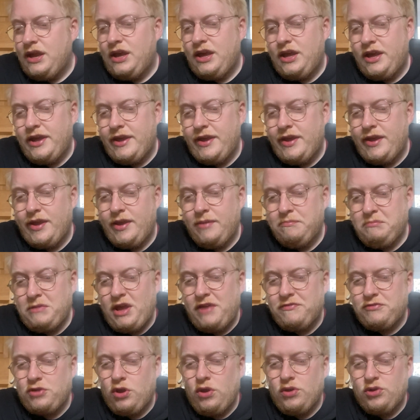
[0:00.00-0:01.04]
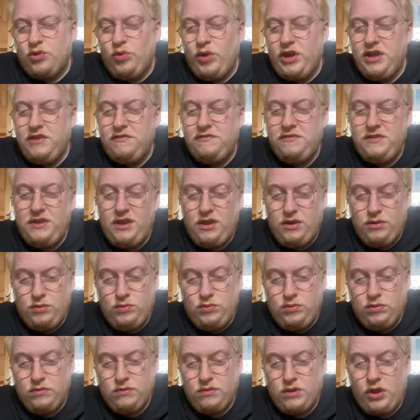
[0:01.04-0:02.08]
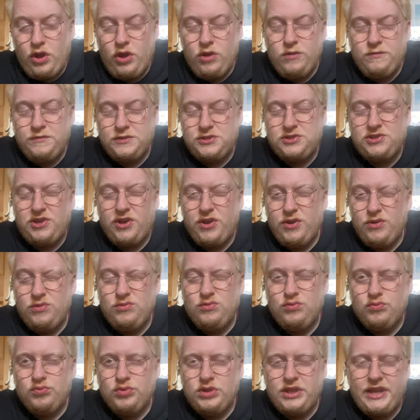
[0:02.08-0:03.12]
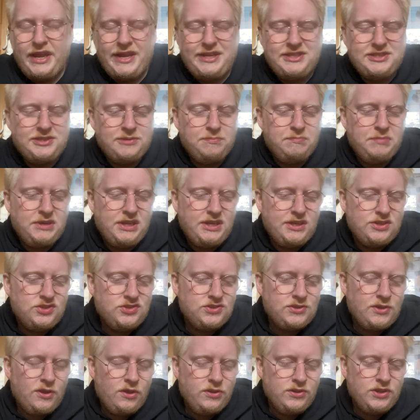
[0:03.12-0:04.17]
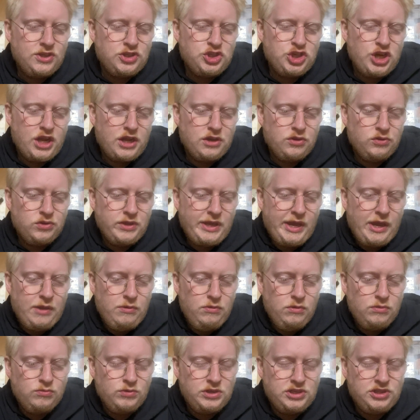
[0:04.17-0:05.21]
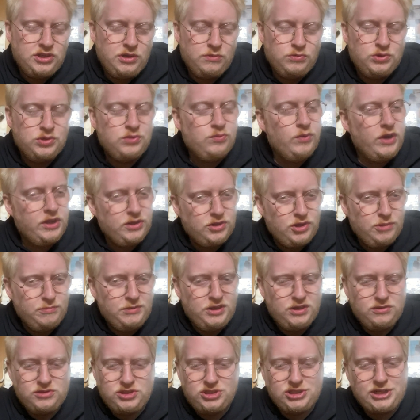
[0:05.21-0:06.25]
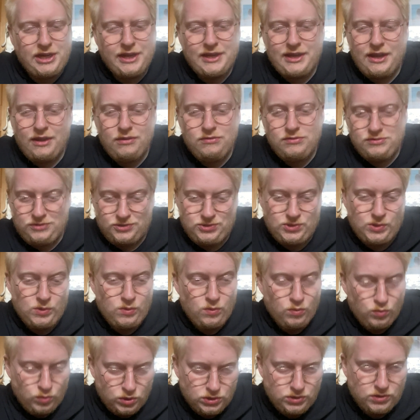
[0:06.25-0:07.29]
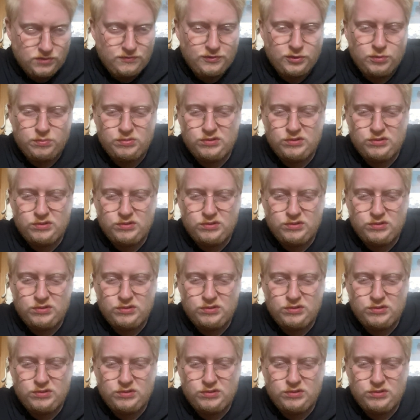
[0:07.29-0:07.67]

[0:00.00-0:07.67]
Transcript: Um, I've got quite a few overtone related beers on the channel now, which I would welcome you to check out because they're a wonderful